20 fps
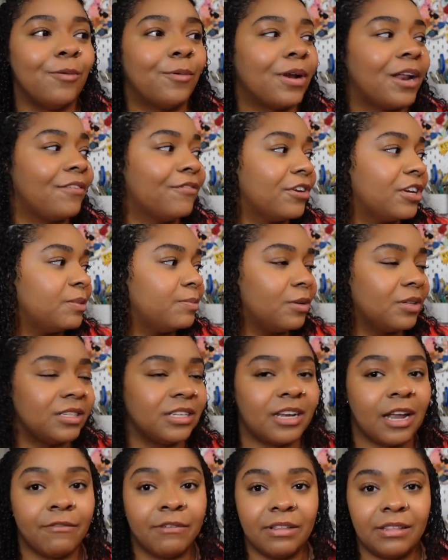When I first built
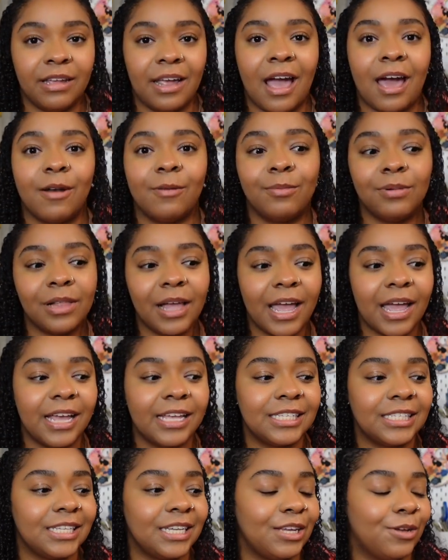it, everything had a
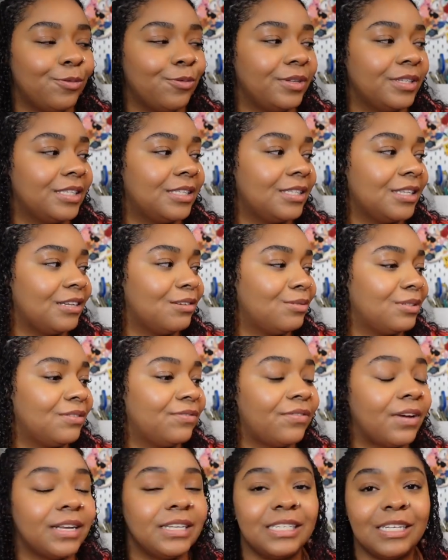place. It was, it was
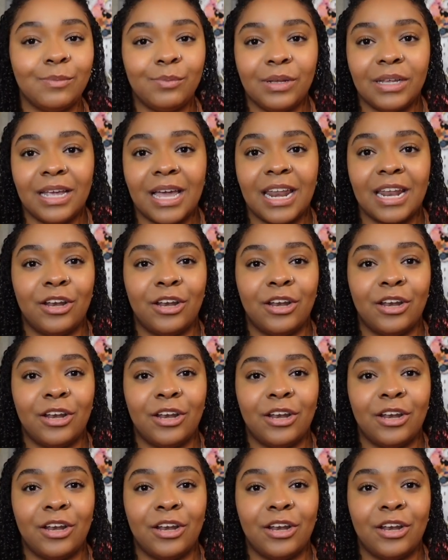fun to be at.